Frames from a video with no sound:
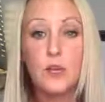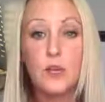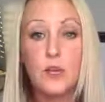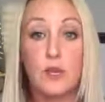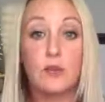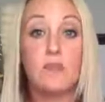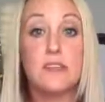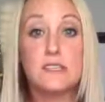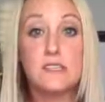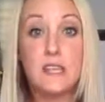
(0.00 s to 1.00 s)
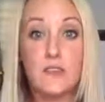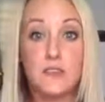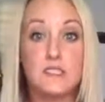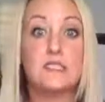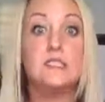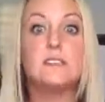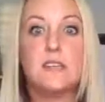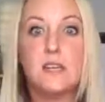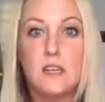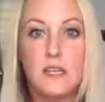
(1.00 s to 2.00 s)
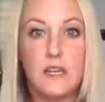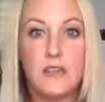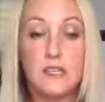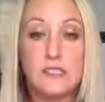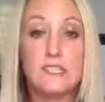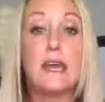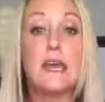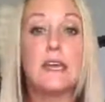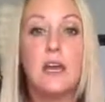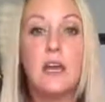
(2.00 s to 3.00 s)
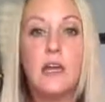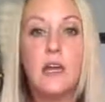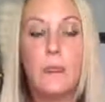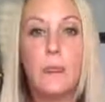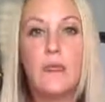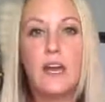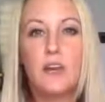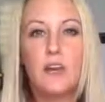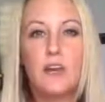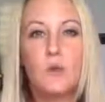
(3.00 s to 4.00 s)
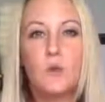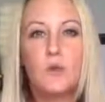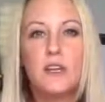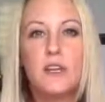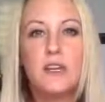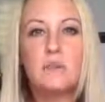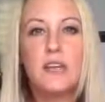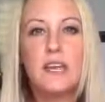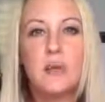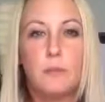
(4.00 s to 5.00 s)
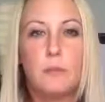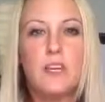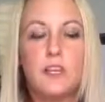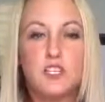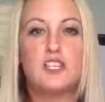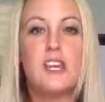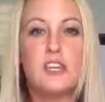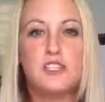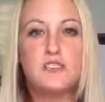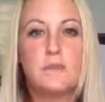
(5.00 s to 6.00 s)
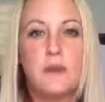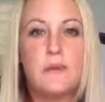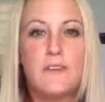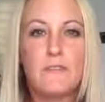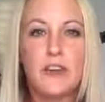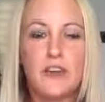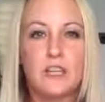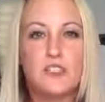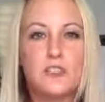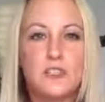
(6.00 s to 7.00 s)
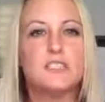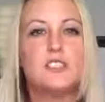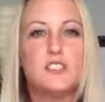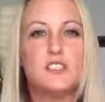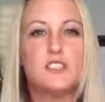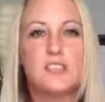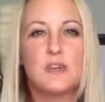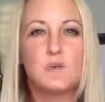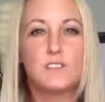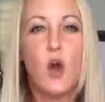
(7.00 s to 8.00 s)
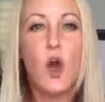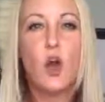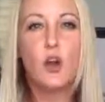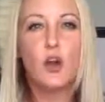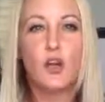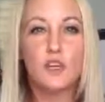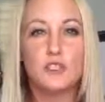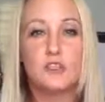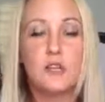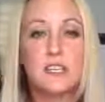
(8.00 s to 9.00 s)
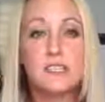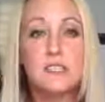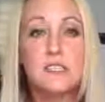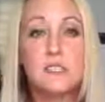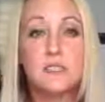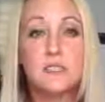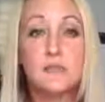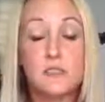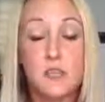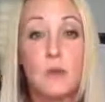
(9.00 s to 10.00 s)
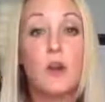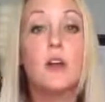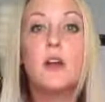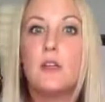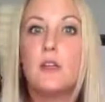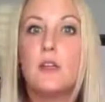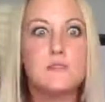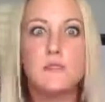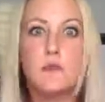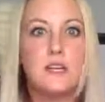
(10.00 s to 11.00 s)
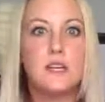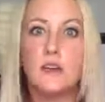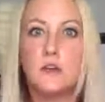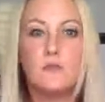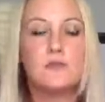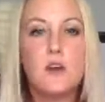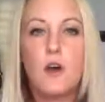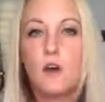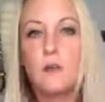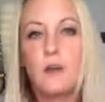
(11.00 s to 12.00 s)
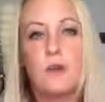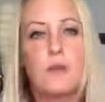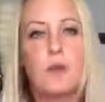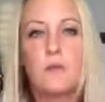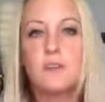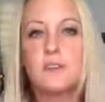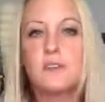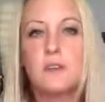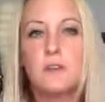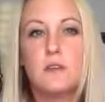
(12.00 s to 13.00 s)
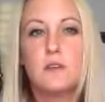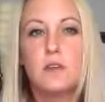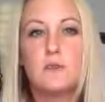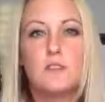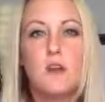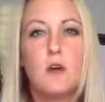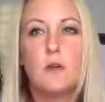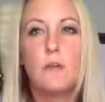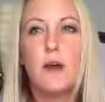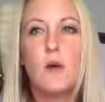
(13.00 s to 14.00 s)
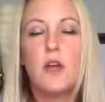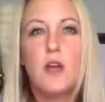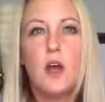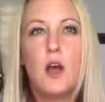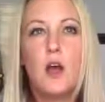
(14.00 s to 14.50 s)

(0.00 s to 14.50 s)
events and the season and the day, that really making big changes, big financial decisions, it was hard during season. So summer, that's what we did. It was all about numbers. It was all about